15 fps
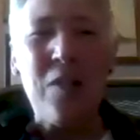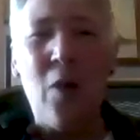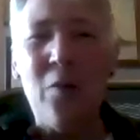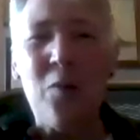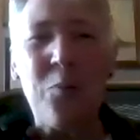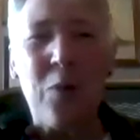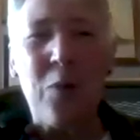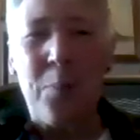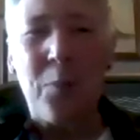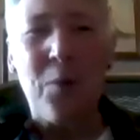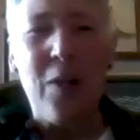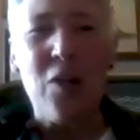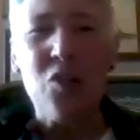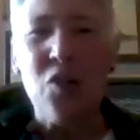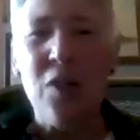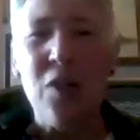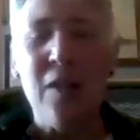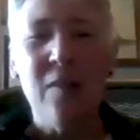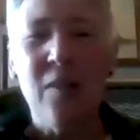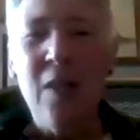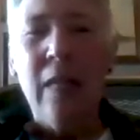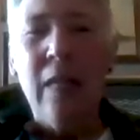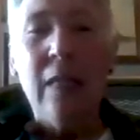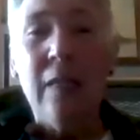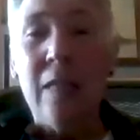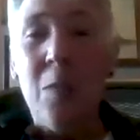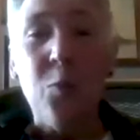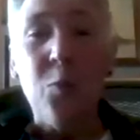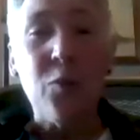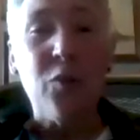did all these preparations.
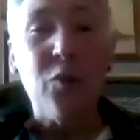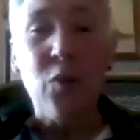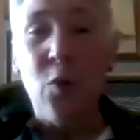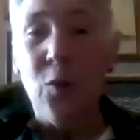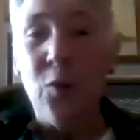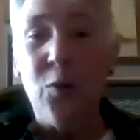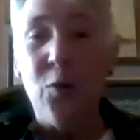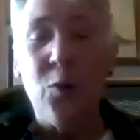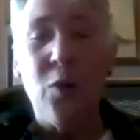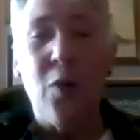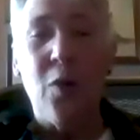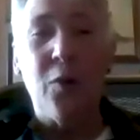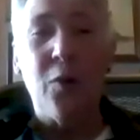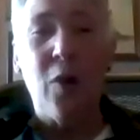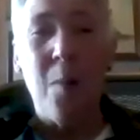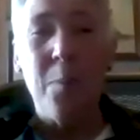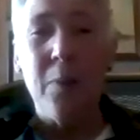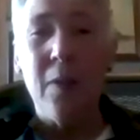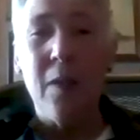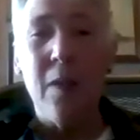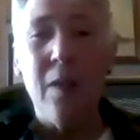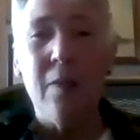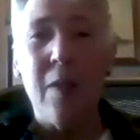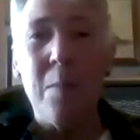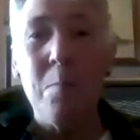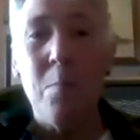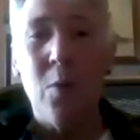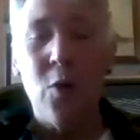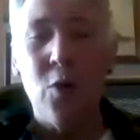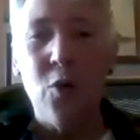Leap was sold to another company. They
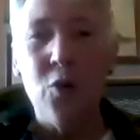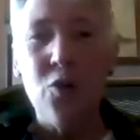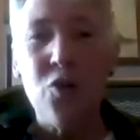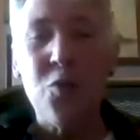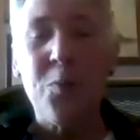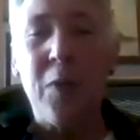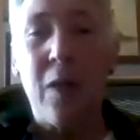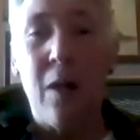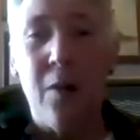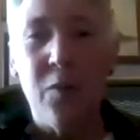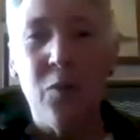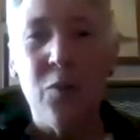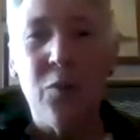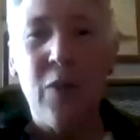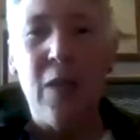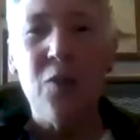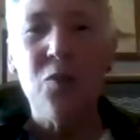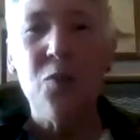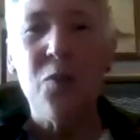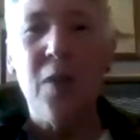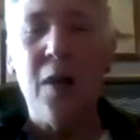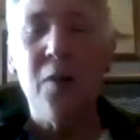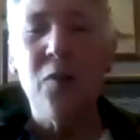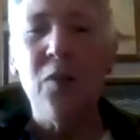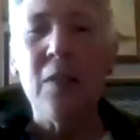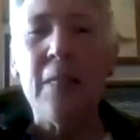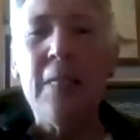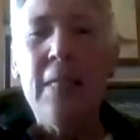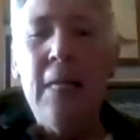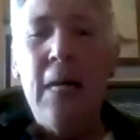merged because of
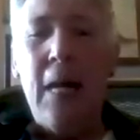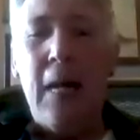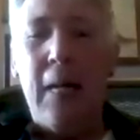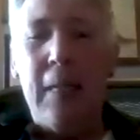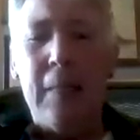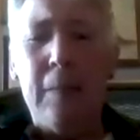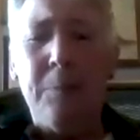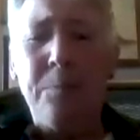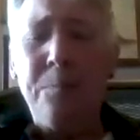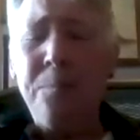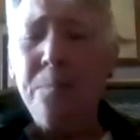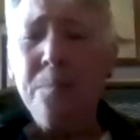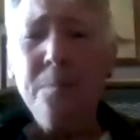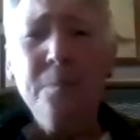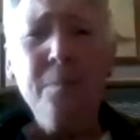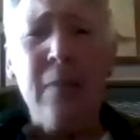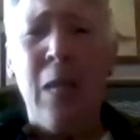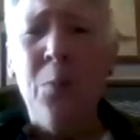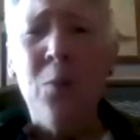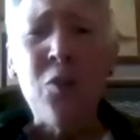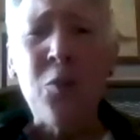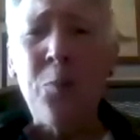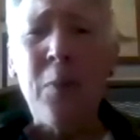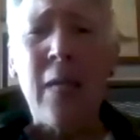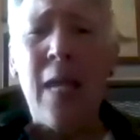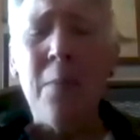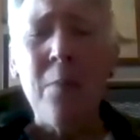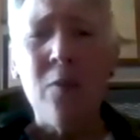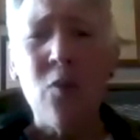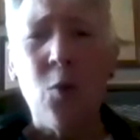K2000. And we just
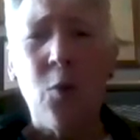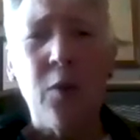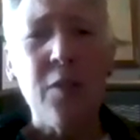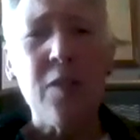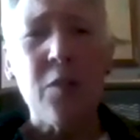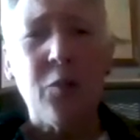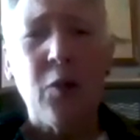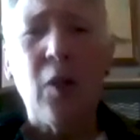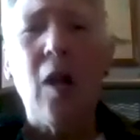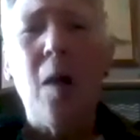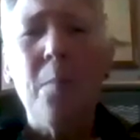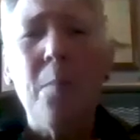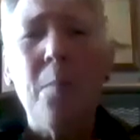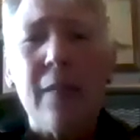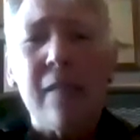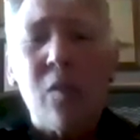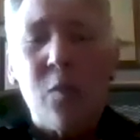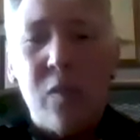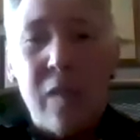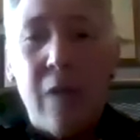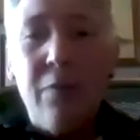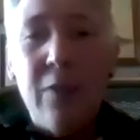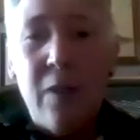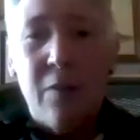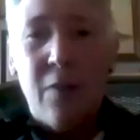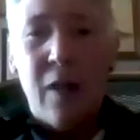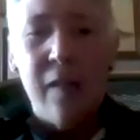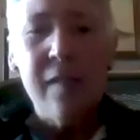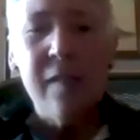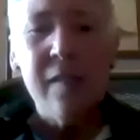became a totally different company. So 7 of
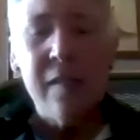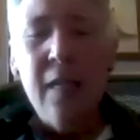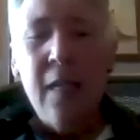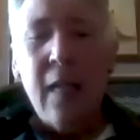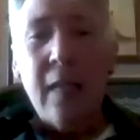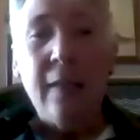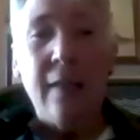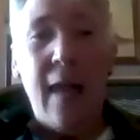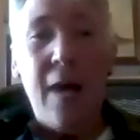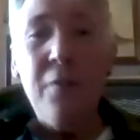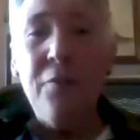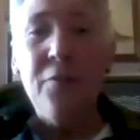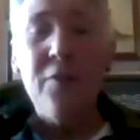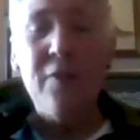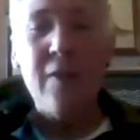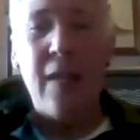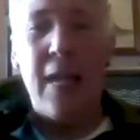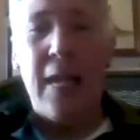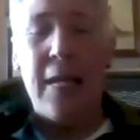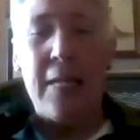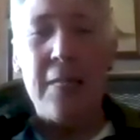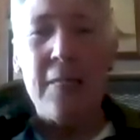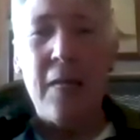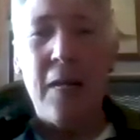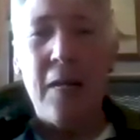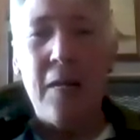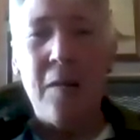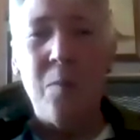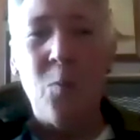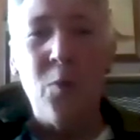us left, and
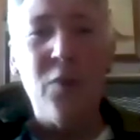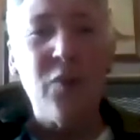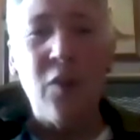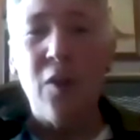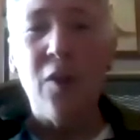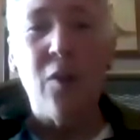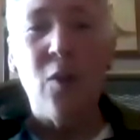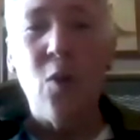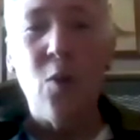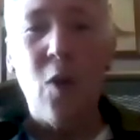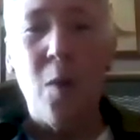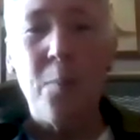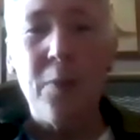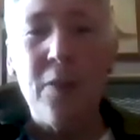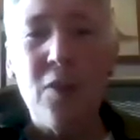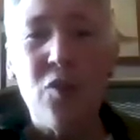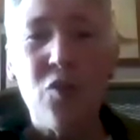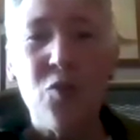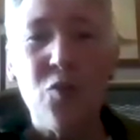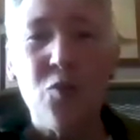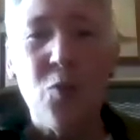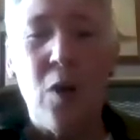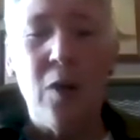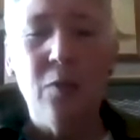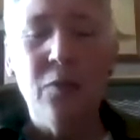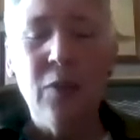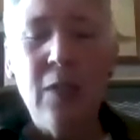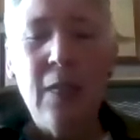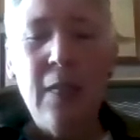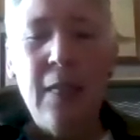we started our own company, 212.